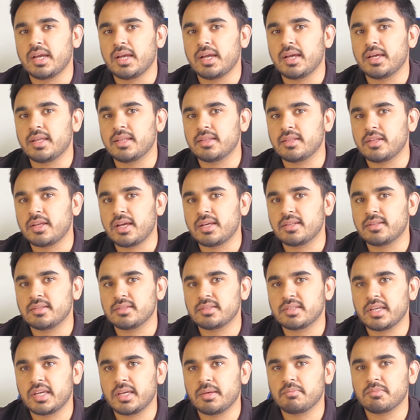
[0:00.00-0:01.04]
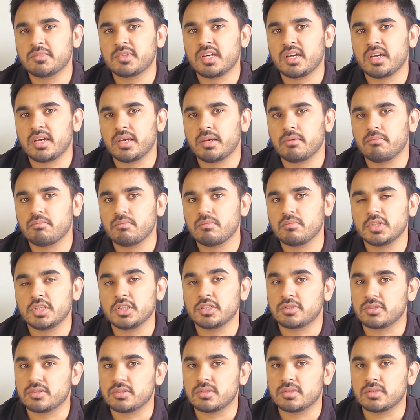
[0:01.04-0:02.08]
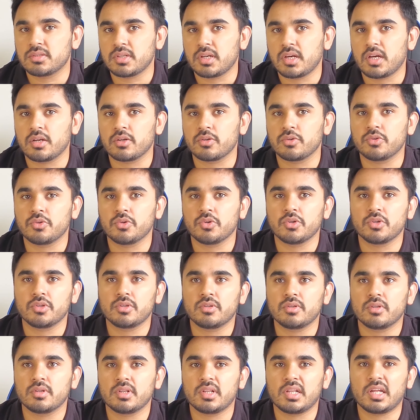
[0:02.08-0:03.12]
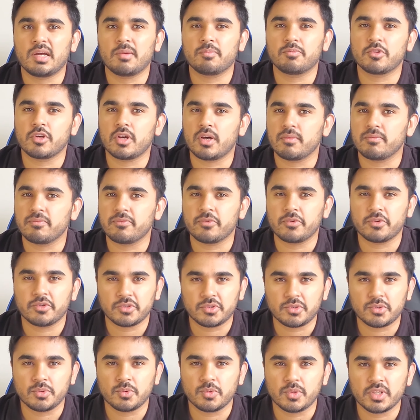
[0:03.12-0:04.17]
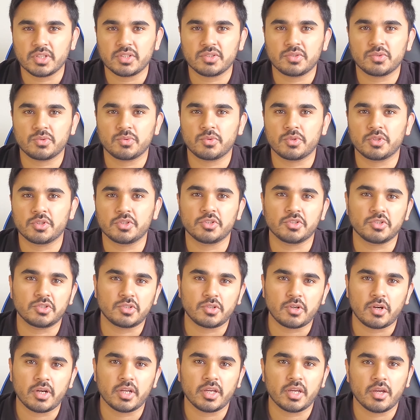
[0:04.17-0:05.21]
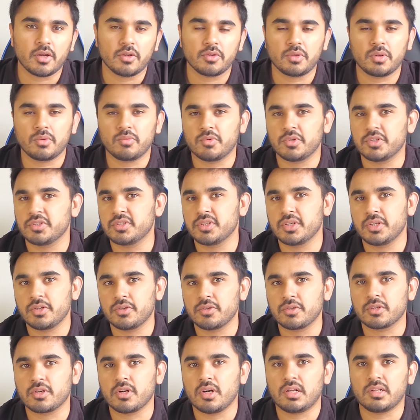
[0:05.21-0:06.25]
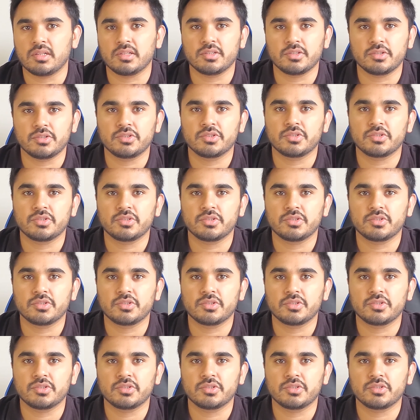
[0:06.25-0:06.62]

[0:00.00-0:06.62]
And at the same time, it's a good laptop for students who are just starting out university or college.